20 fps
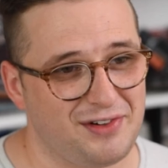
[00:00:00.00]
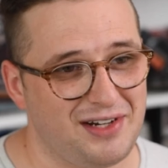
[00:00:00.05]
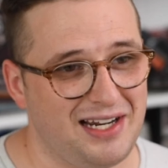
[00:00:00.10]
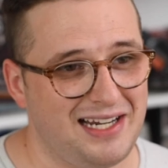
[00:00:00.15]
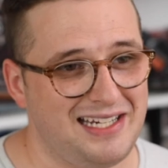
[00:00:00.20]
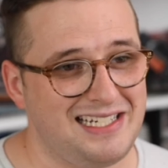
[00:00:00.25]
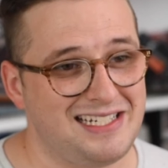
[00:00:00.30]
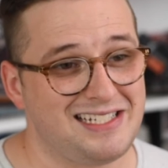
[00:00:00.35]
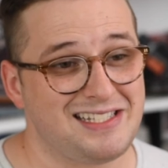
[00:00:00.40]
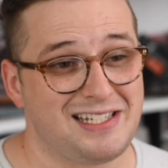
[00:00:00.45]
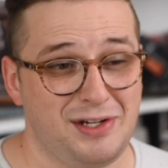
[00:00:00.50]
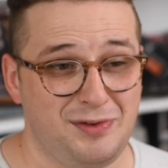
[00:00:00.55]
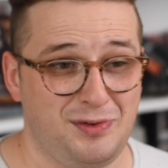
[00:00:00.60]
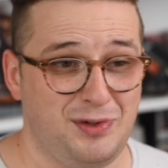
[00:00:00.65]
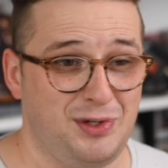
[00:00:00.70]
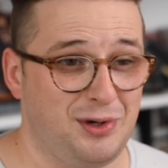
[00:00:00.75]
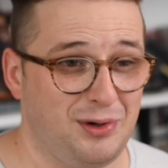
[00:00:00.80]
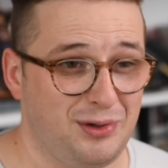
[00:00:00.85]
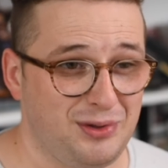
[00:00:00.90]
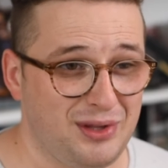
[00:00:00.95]
different ideas.
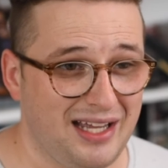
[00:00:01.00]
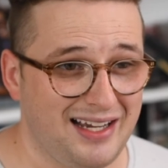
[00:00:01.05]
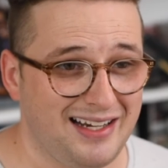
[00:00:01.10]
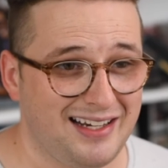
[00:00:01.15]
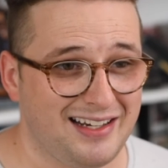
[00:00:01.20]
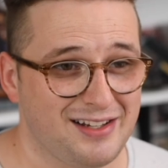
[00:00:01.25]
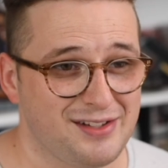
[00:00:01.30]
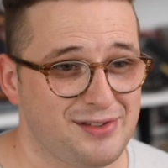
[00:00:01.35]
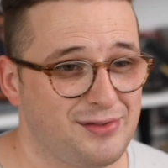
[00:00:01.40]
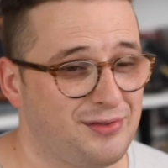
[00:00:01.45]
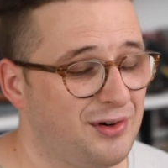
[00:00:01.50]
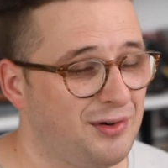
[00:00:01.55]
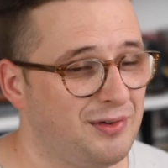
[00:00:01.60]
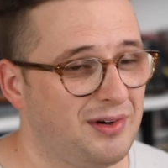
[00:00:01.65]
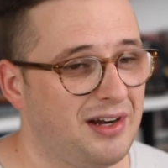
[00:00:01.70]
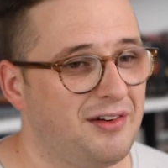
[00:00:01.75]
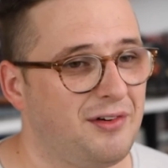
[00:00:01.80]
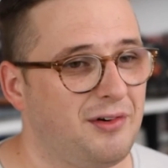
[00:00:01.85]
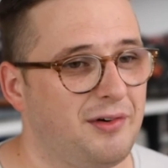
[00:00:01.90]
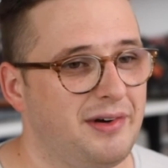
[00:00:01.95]
If you don't like us
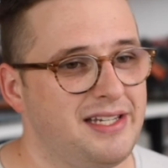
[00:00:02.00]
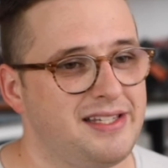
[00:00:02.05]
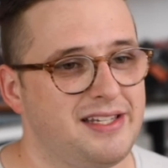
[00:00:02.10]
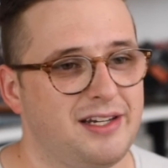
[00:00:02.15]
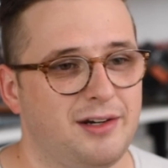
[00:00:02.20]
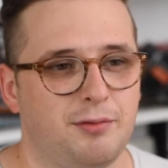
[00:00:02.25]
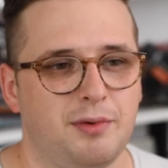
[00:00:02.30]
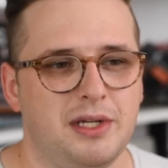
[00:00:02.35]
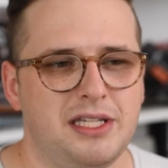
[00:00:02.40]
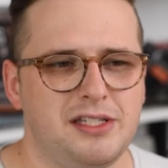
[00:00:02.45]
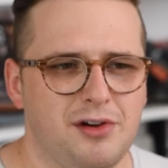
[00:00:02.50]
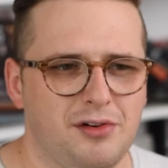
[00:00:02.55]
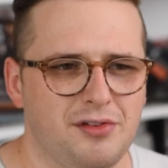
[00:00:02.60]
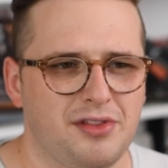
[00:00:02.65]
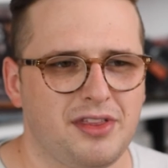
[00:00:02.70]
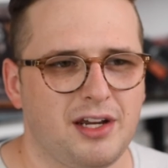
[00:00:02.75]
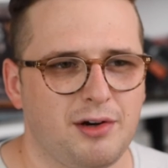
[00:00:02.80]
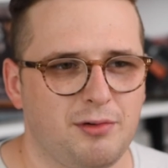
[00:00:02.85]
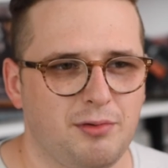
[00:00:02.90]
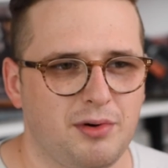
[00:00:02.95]
for whatever reason, or we
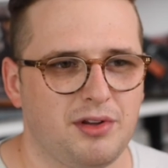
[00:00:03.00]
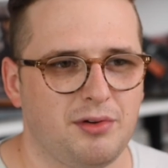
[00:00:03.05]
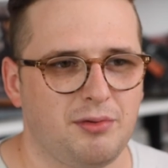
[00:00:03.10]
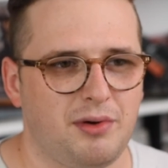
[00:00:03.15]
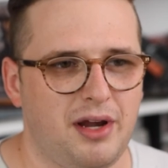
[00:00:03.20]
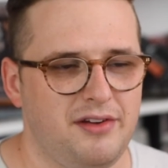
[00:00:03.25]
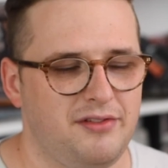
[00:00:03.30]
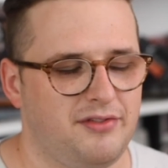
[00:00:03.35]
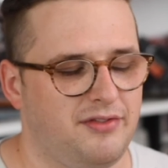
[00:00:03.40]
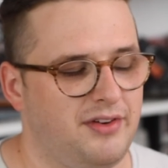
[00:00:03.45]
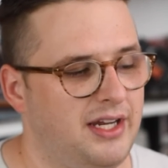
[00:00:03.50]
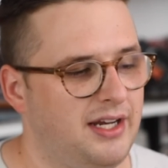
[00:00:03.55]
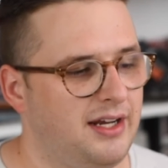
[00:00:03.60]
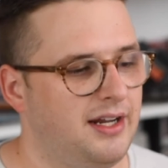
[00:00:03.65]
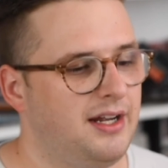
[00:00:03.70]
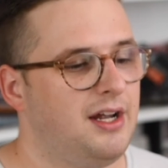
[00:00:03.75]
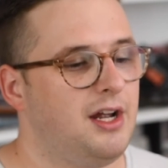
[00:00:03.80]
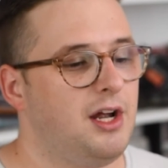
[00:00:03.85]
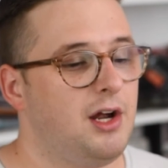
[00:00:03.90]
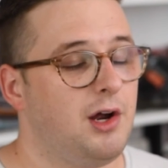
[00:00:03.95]
don't think we're the right
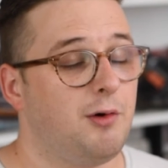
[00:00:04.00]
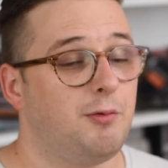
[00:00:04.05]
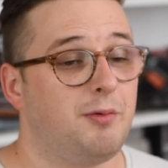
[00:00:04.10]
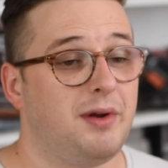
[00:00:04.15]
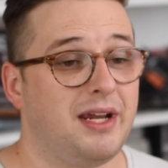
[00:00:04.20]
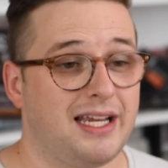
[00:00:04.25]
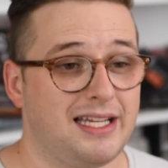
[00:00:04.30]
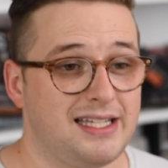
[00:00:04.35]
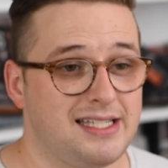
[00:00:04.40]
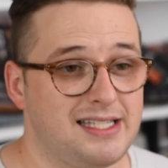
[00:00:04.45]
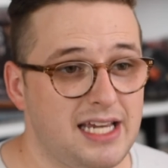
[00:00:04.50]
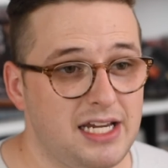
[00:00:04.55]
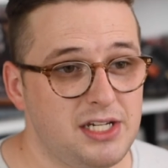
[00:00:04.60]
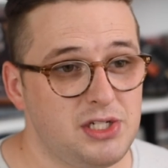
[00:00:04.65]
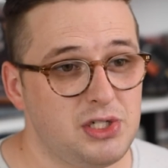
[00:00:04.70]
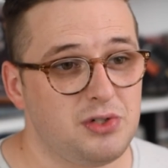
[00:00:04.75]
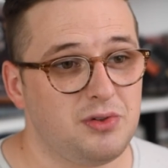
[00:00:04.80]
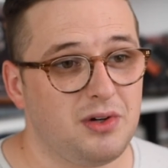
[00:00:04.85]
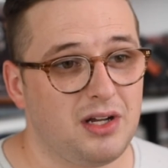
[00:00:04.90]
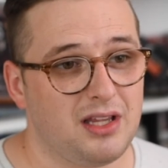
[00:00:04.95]
fit, we can
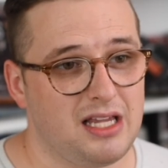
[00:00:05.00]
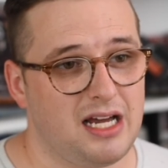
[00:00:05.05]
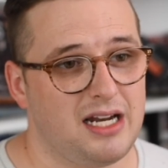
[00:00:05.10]
send you